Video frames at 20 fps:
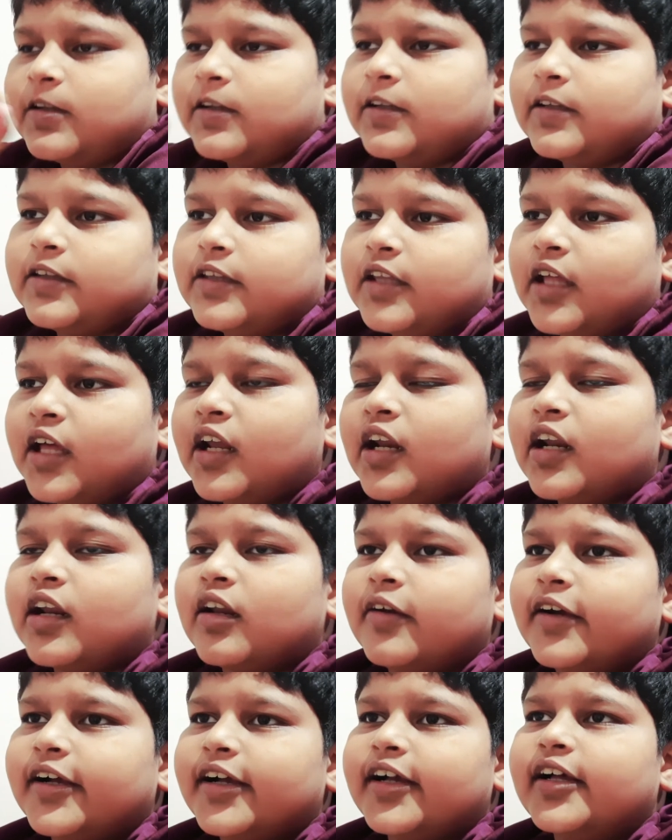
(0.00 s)

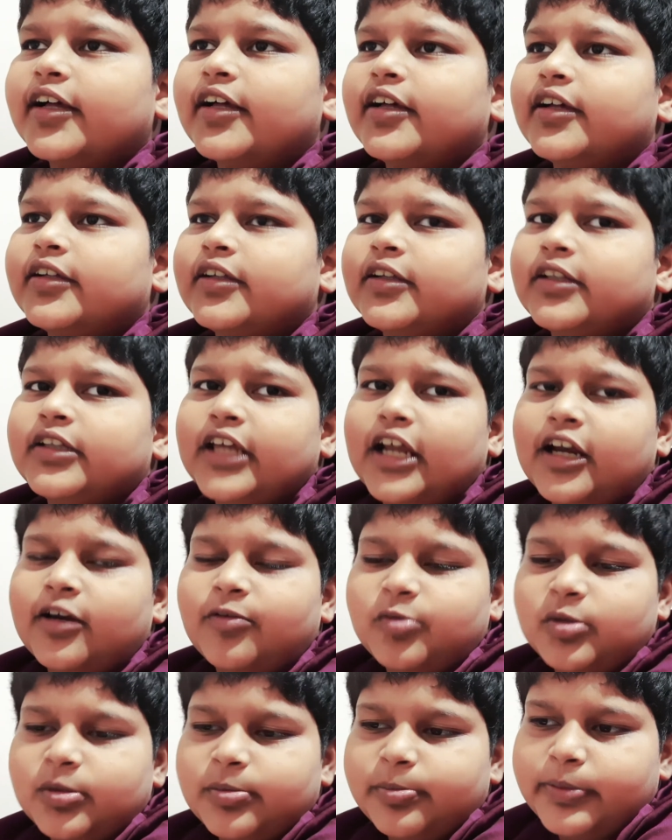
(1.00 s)
there
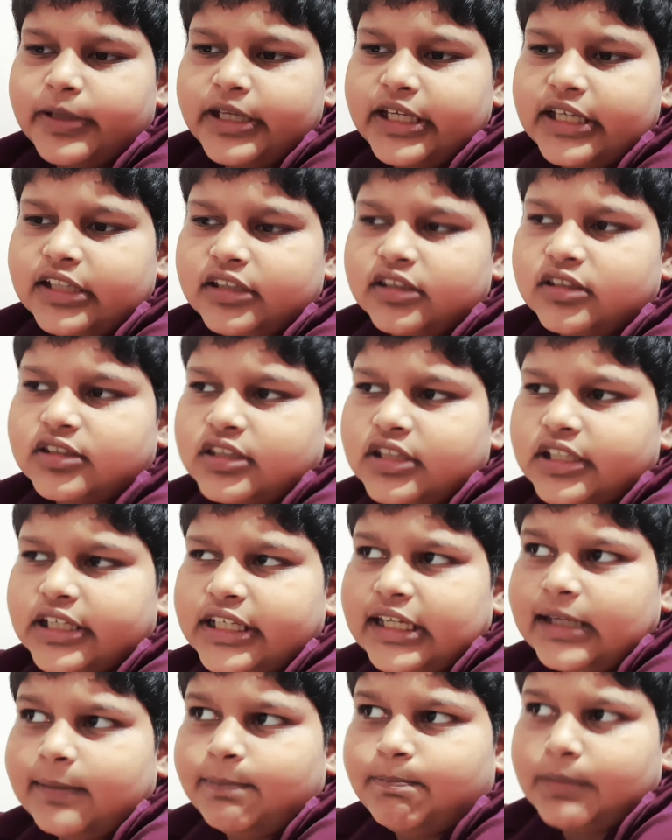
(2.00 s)
will be
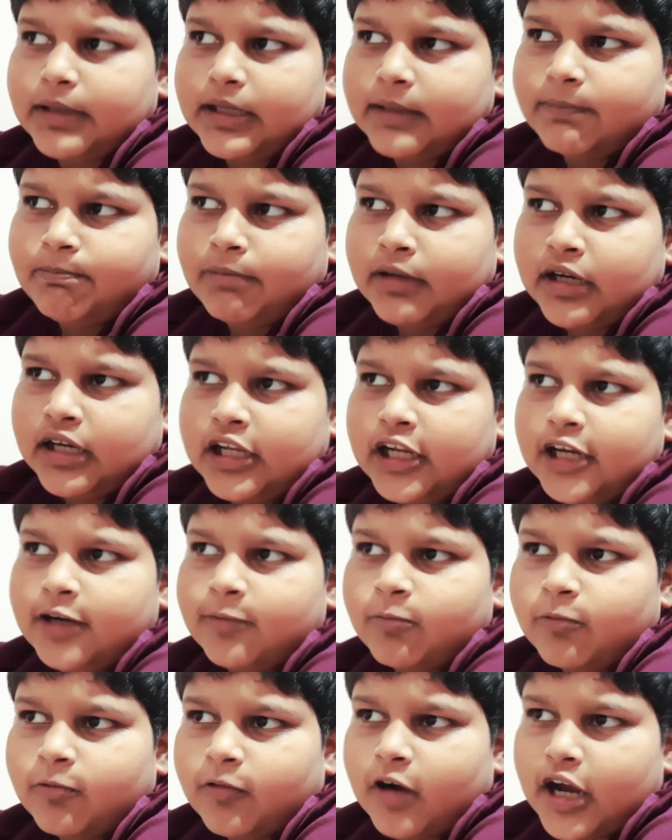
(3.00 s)
3 people
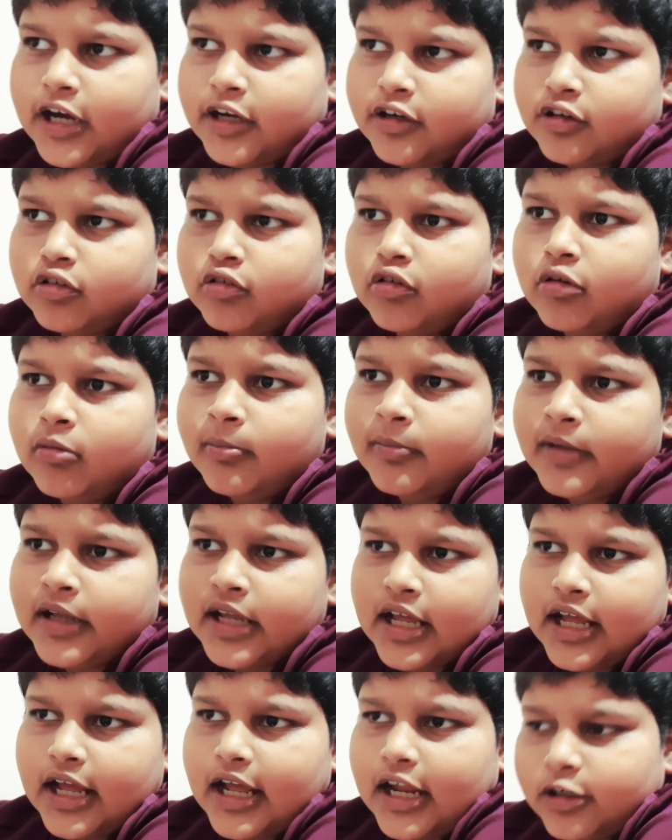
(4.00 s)
in one room
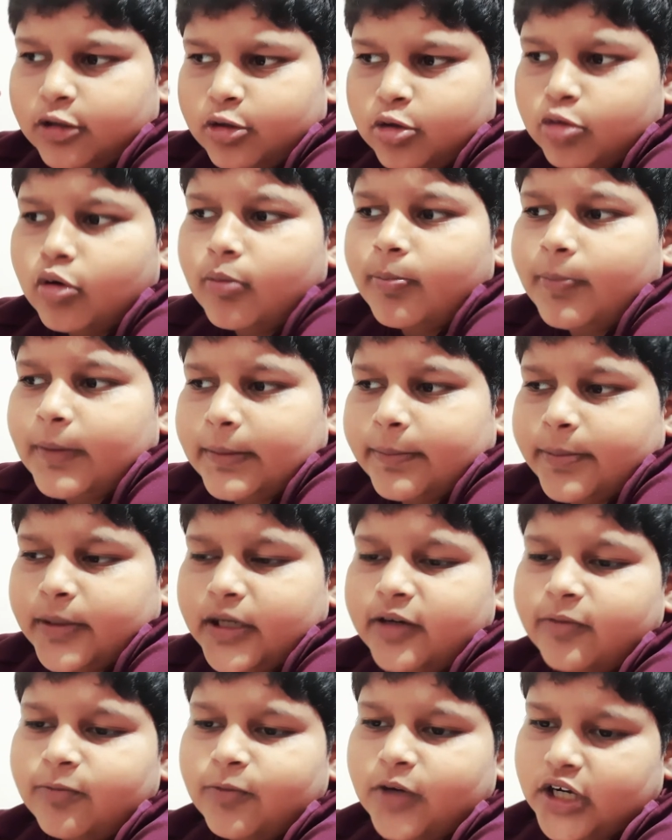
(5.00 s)
and 2 people
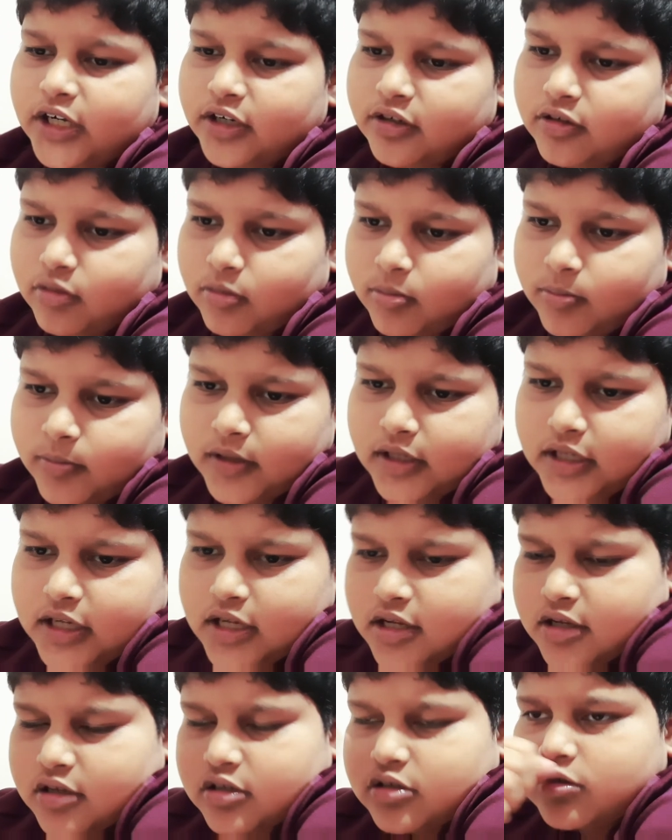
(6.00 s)
in one room.
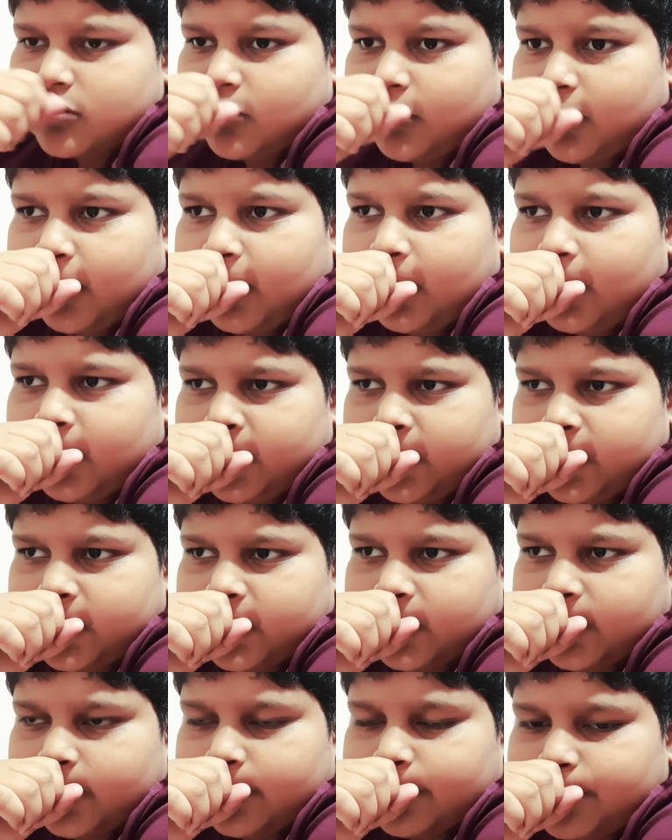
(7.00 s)
So
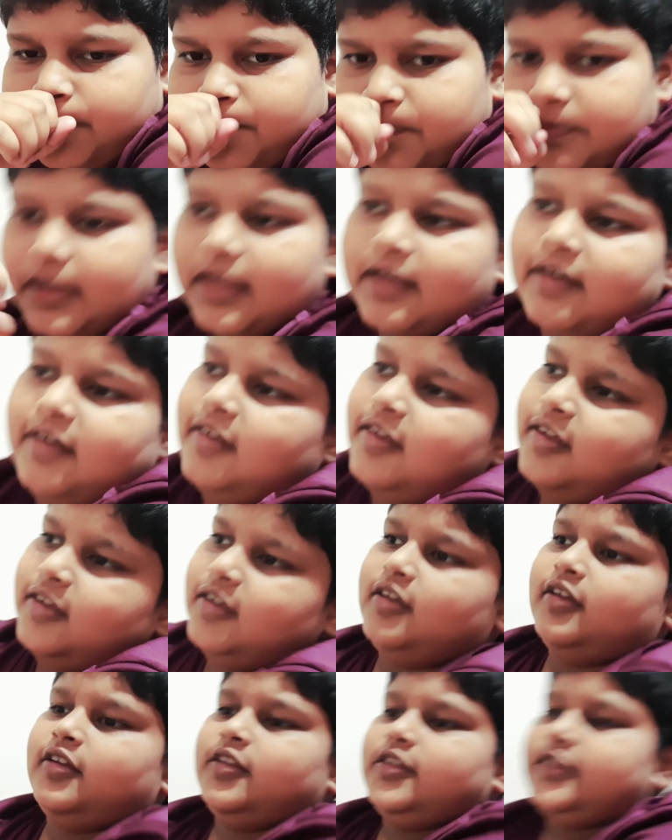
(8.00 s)

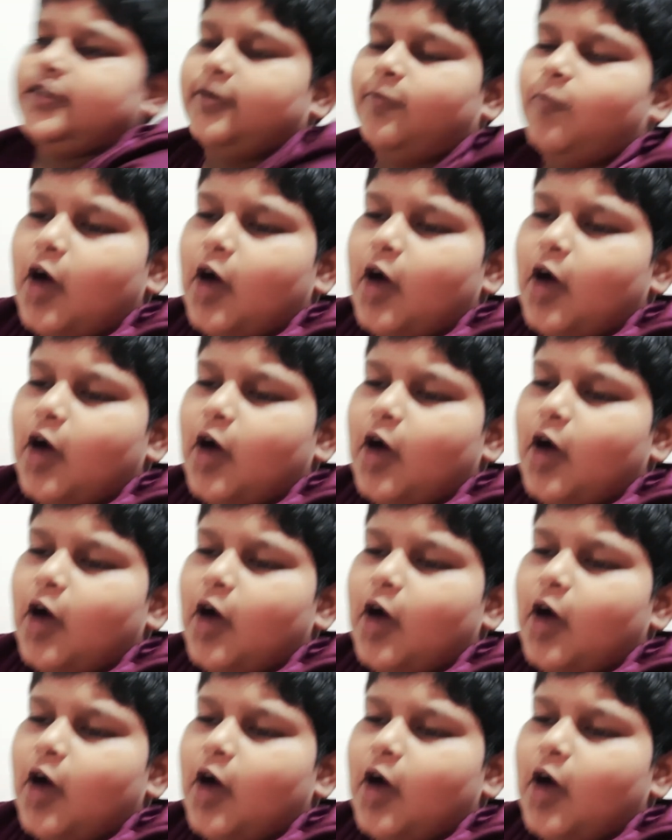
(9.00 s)
the